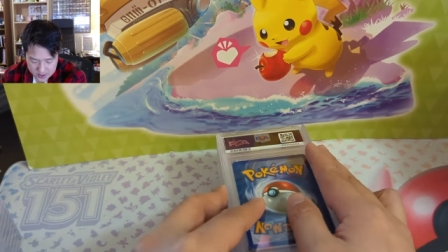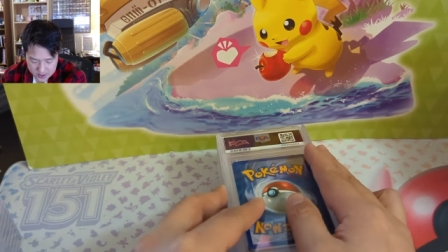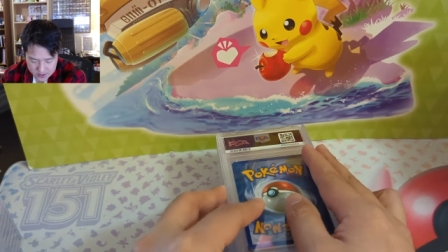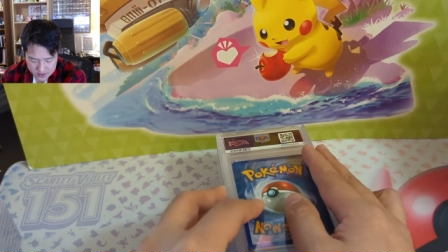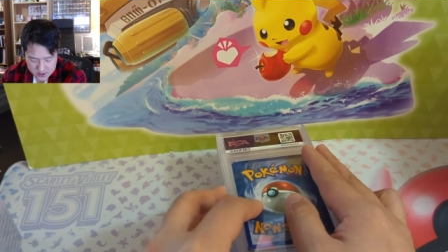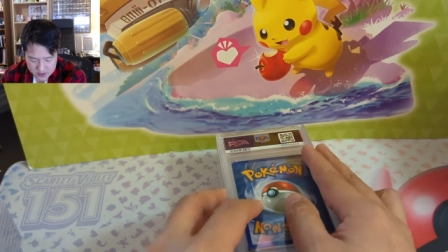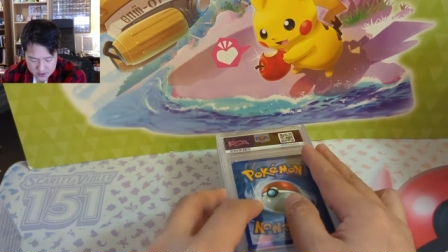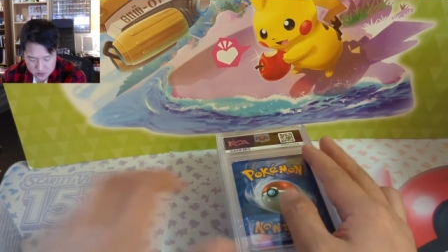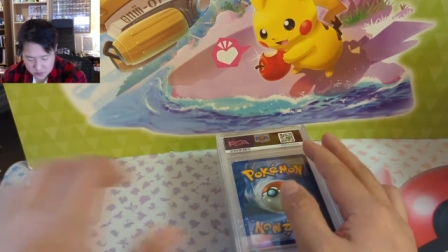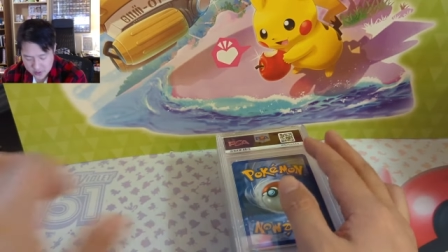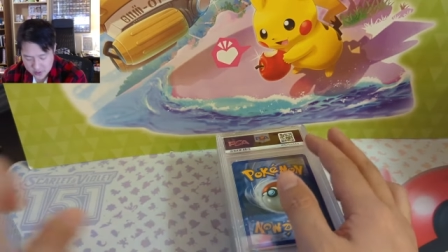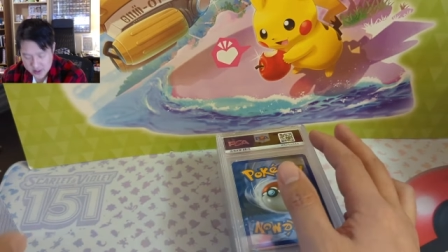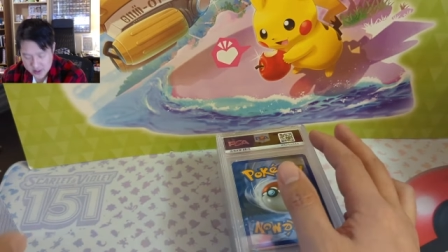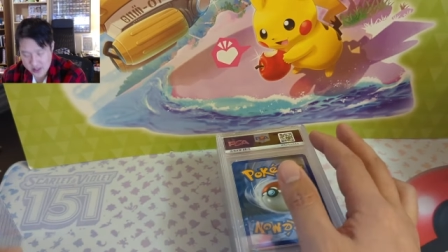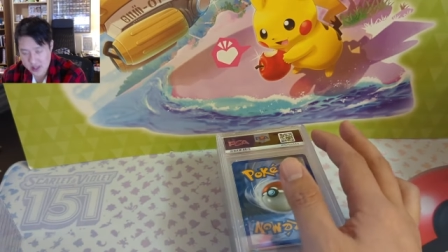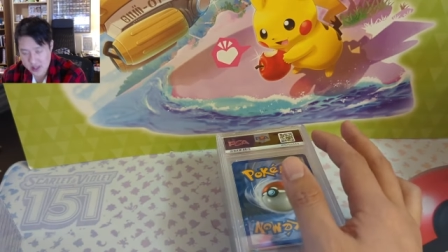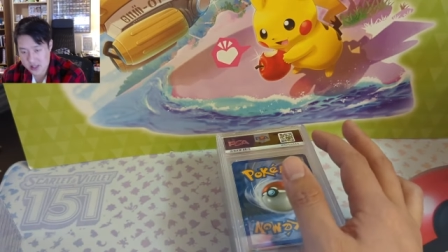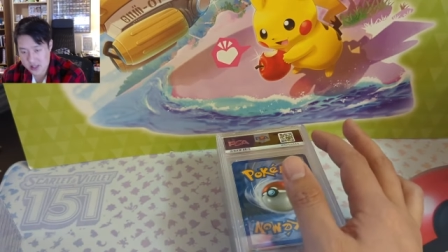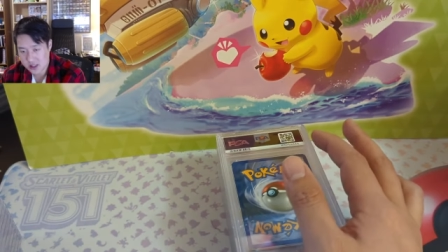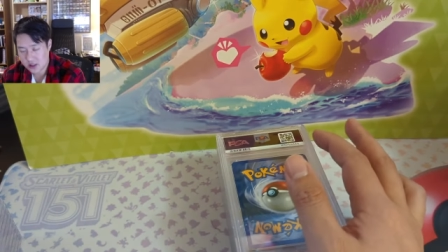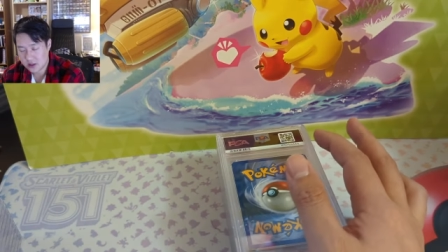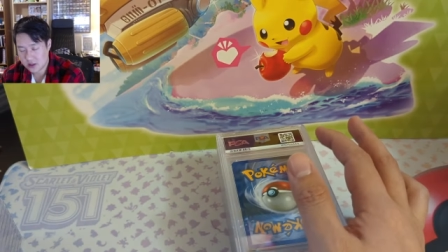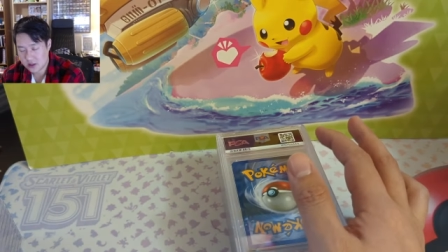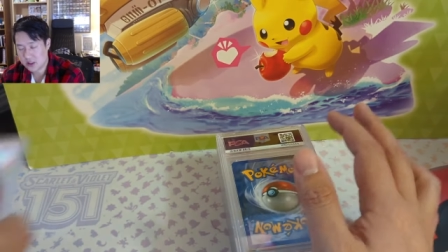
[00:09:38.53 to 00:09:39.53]
This one
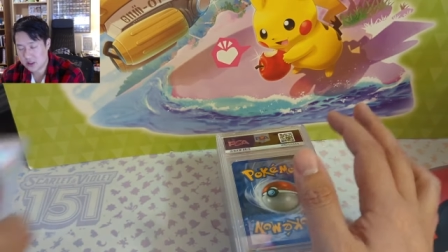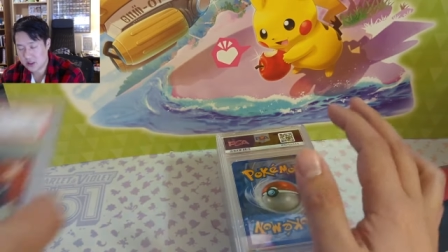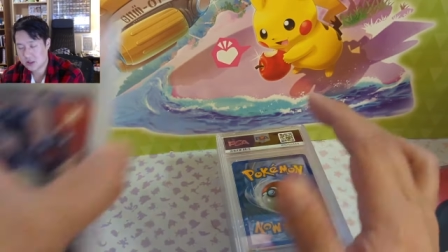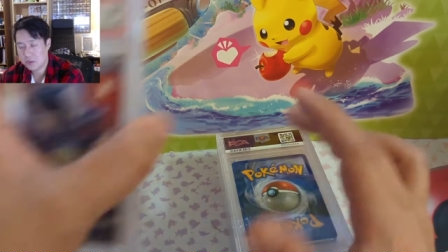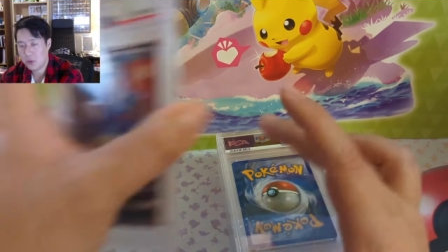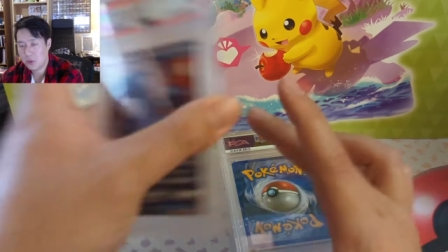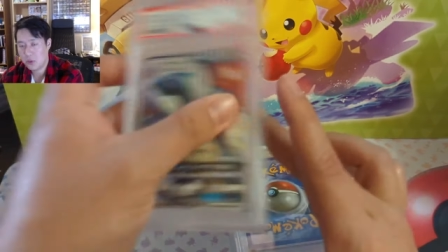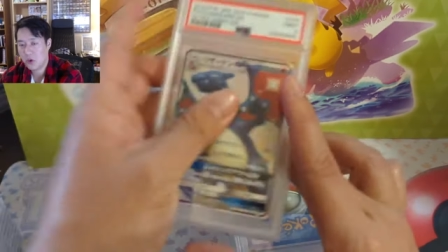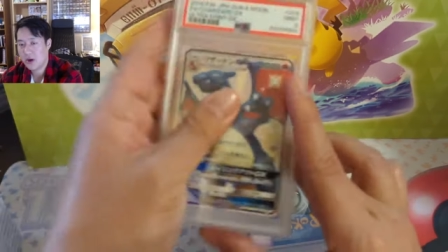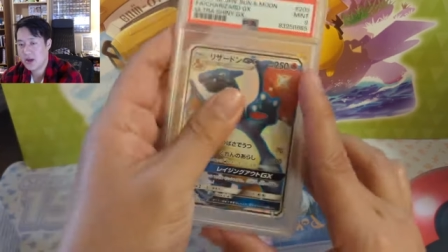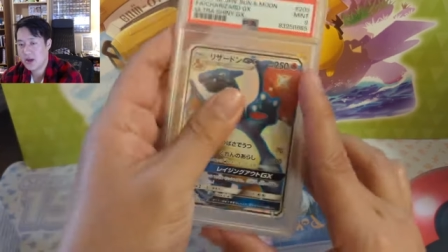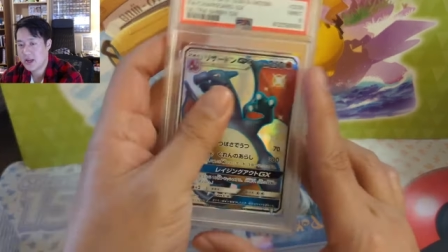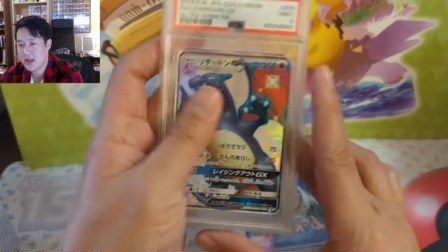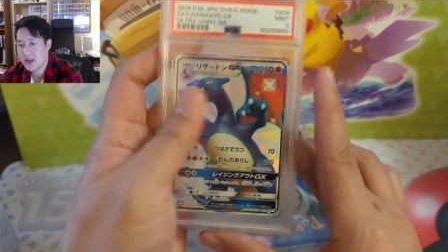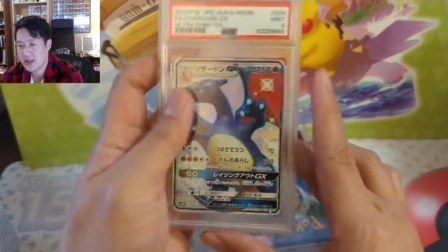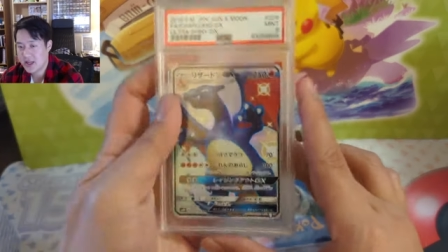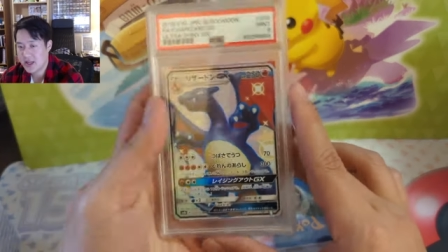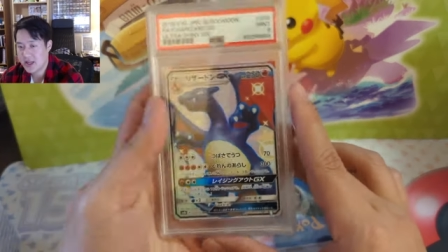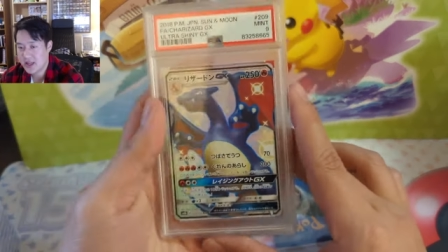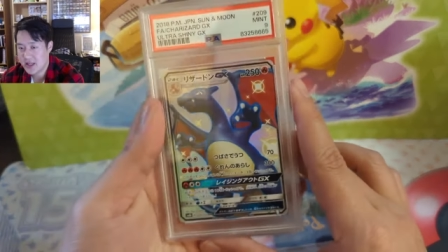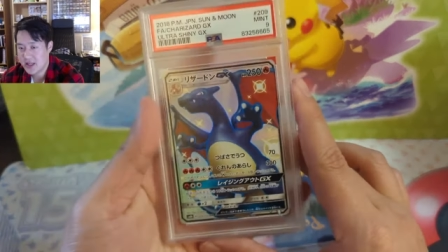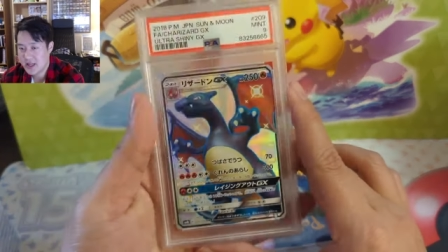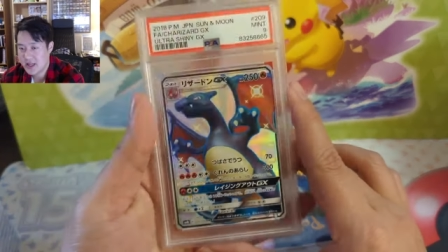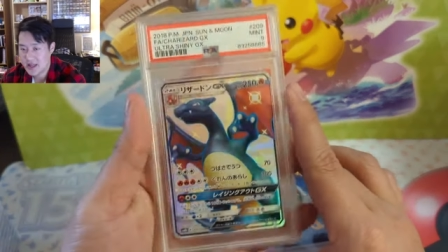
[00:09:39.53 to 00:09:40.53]
is a little disappointing.
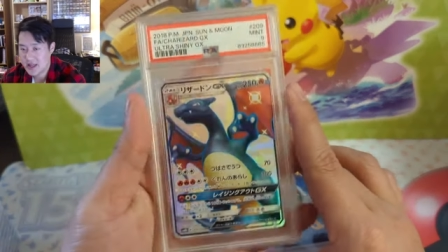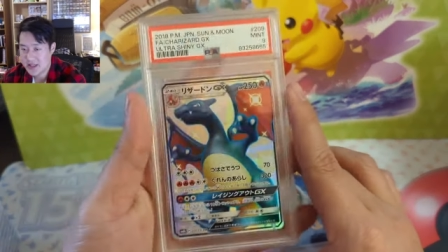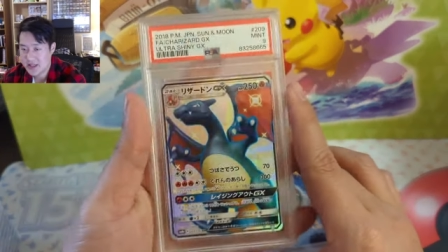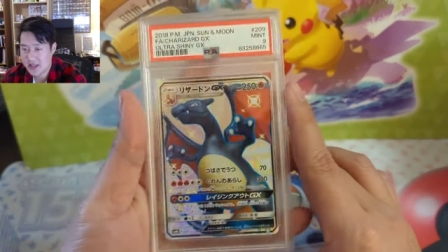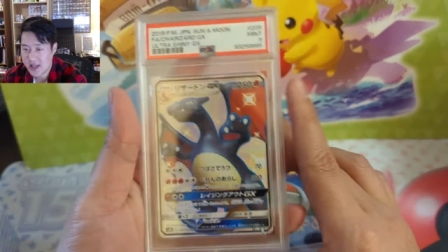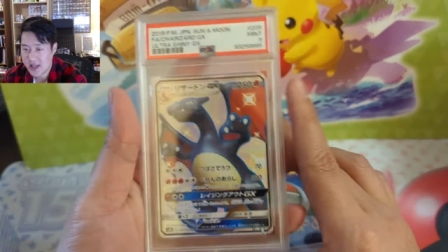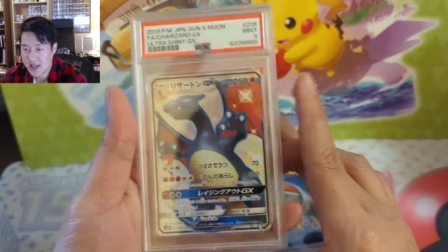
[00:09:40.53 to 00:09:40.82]
It is